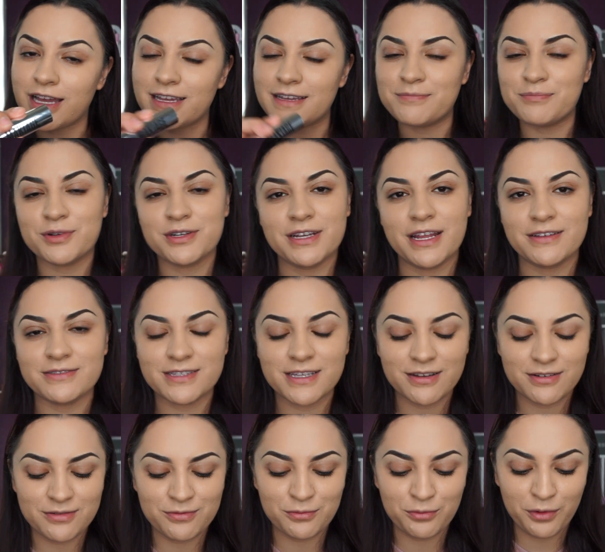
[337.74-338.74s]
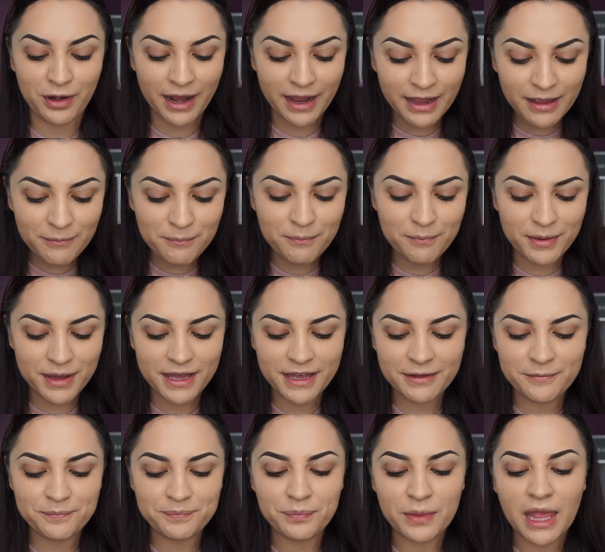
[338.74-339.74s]
pronounce it right,
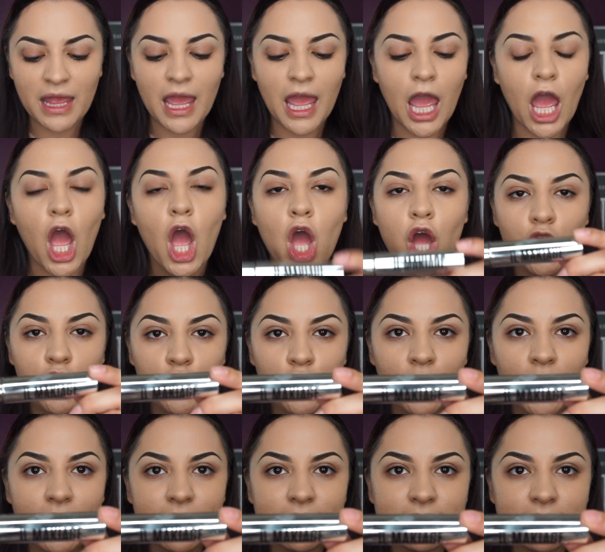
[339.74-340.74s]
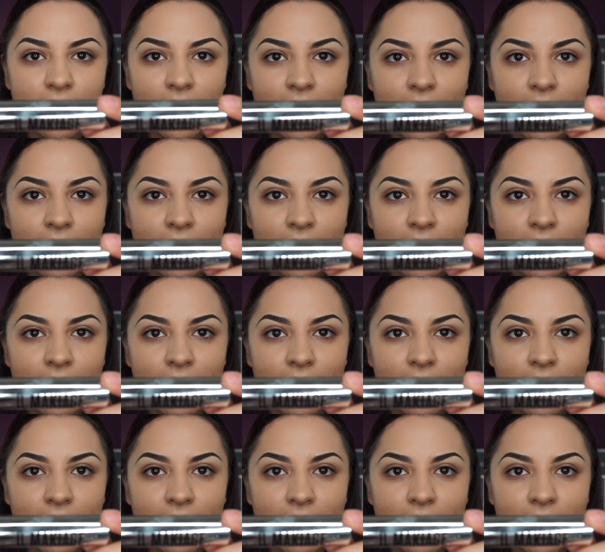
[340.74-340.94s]
but you guys get